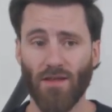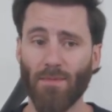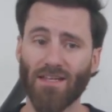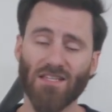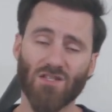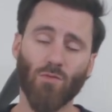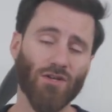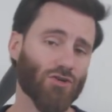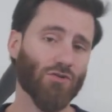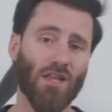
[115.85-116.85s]
They make this
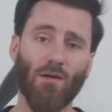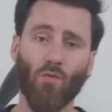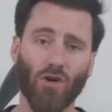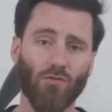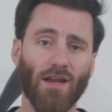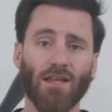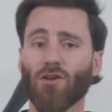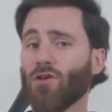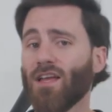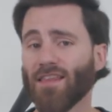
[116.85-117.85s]
sweatshirt that I'm wearing right
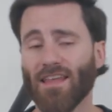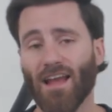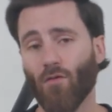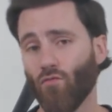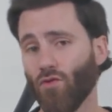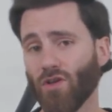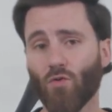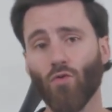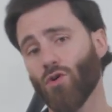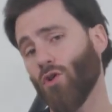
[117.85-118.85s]
here. They got really
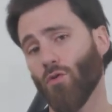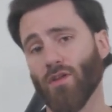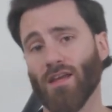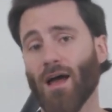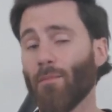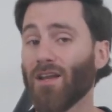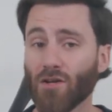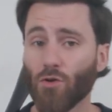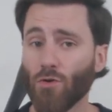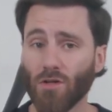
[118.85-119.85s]
cool clothing. I'm going to
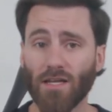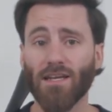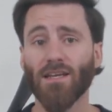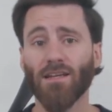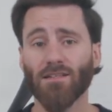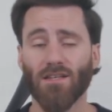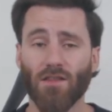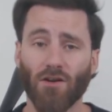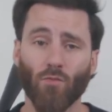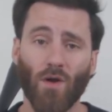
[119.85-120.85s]
include a link to
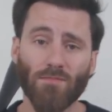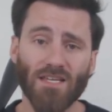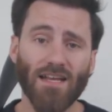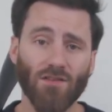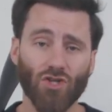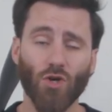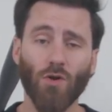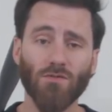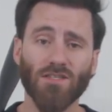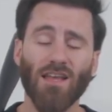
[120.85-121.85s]
their website in the show
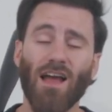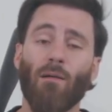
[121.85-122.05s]
notes.